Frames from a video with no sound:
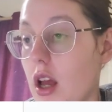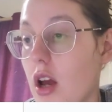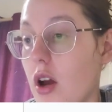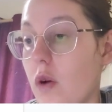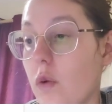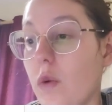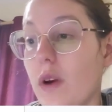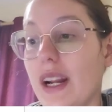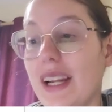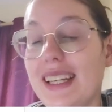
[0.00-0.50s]

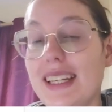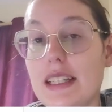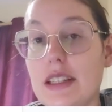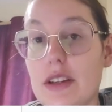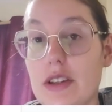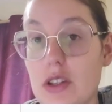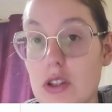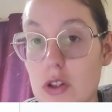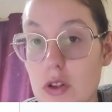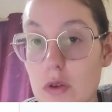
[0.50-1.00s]
what I need to
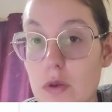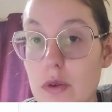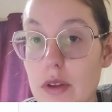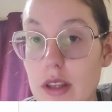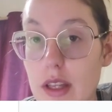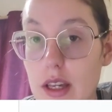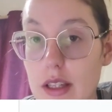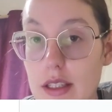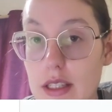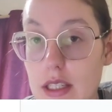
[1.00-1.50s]
do in
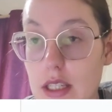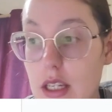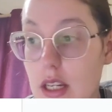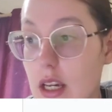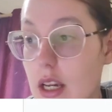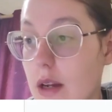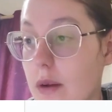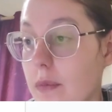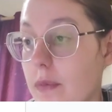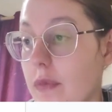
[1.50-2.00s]
that
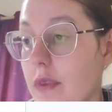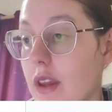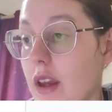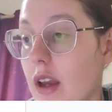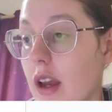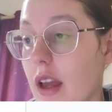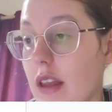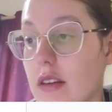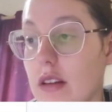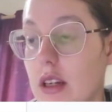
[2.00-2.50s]
city,
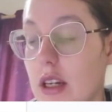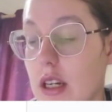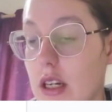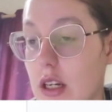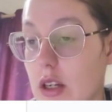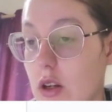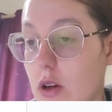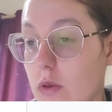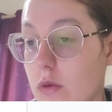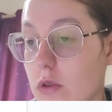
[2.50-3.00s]
and then any
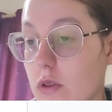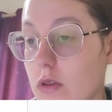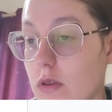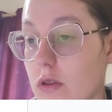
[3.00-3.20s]
notes.